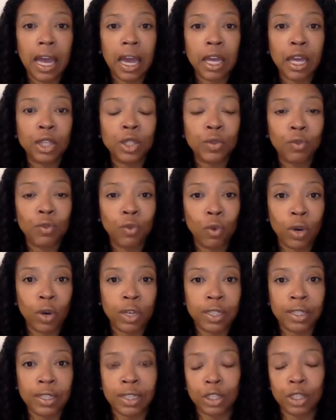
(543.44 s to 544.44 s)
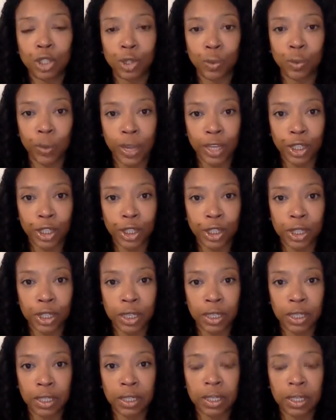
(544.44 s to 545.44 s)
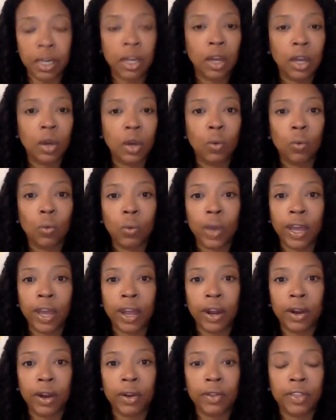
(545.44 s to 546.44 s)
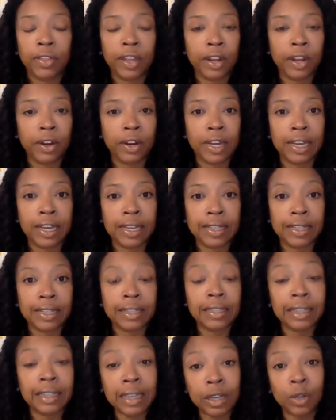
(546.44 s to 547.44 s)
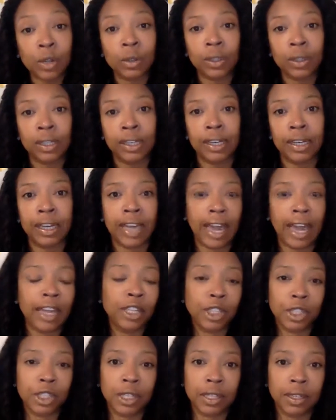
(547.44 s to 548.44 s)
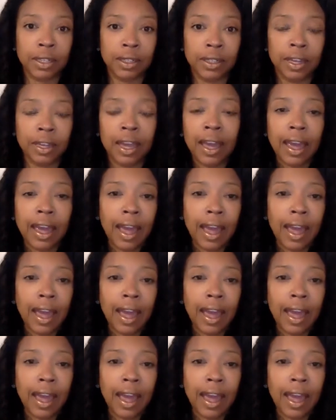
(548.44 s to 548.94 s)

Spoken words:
a divorce situation where there is legal litigation,